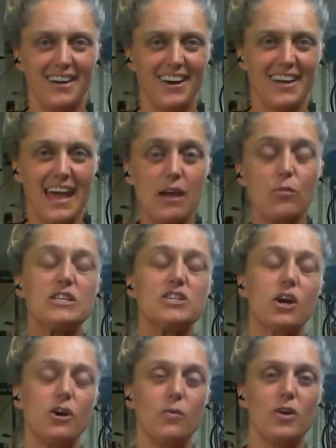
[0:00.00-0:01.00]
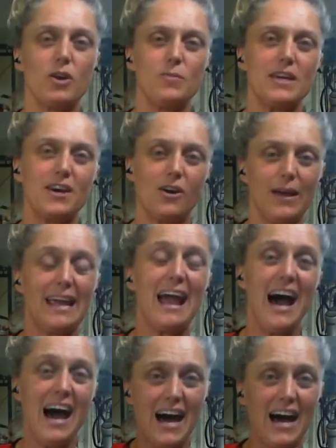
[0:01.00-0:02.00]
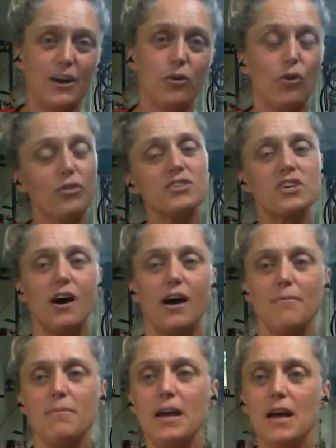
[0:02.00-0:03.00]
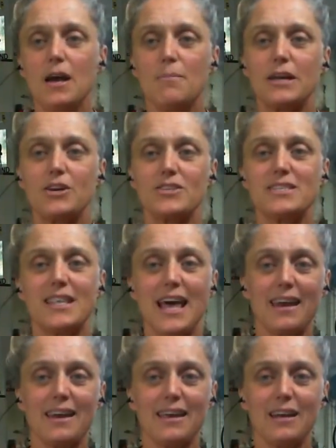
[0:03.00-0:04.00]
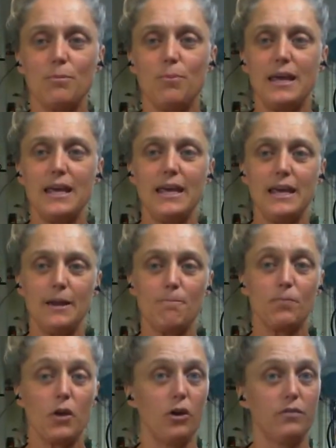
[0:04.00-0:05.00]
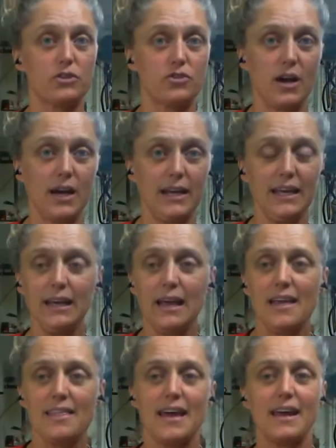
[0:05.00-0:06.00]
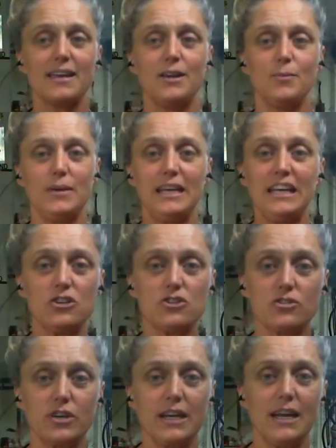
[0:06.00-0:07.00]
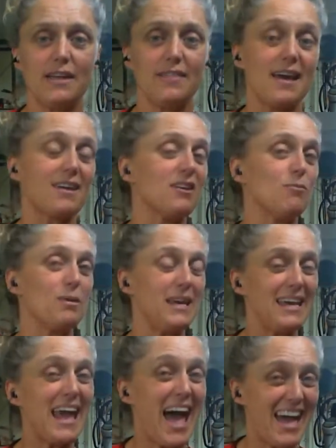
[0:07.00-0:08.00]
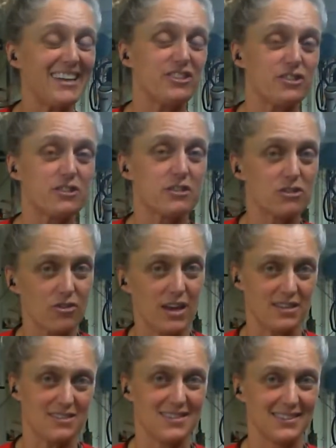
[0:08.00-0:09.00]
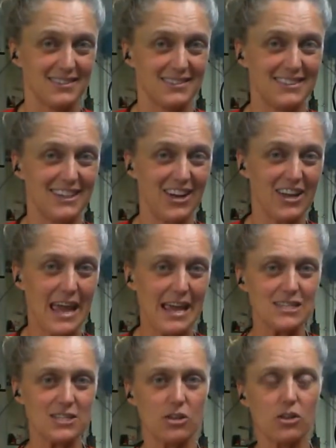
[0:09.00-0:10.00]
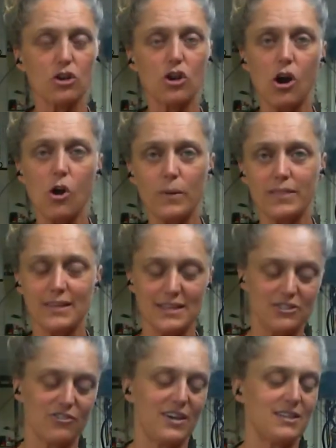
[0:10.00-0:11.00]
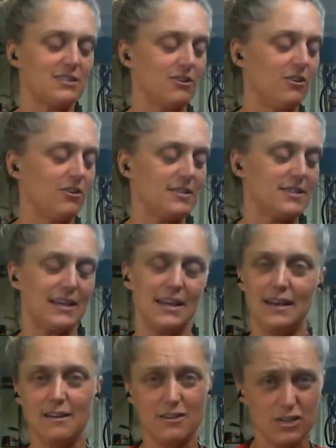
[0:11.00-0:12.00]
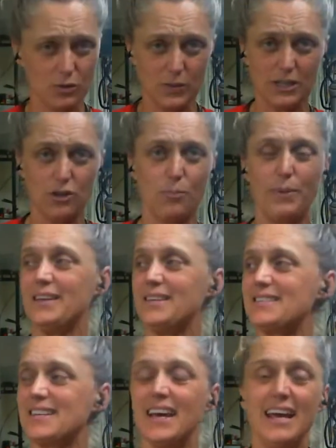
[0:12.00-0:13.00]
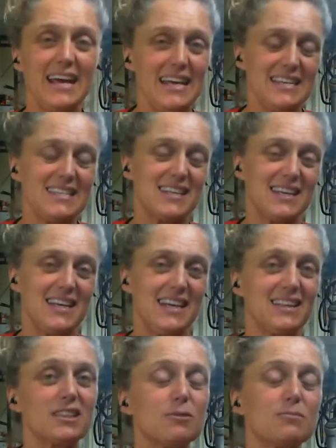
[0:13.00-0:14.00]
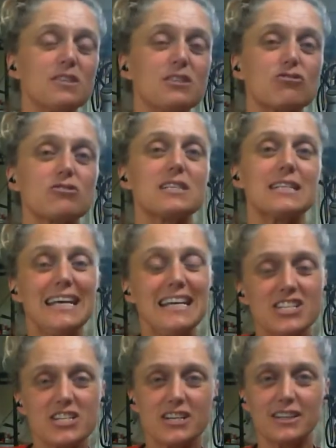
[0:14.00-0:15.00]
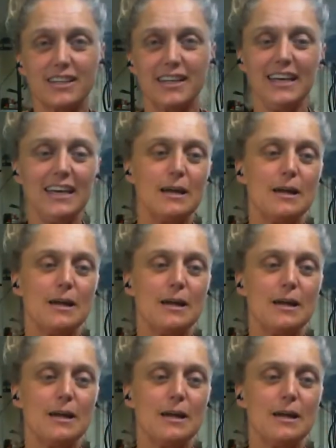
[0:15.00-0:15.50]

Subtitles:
okay? We don't want to be going hard all the time because that can be overtraining, that can be injury, and that can be added stress, okay? So the goal with these red zones and doing your best is to hit them strategically,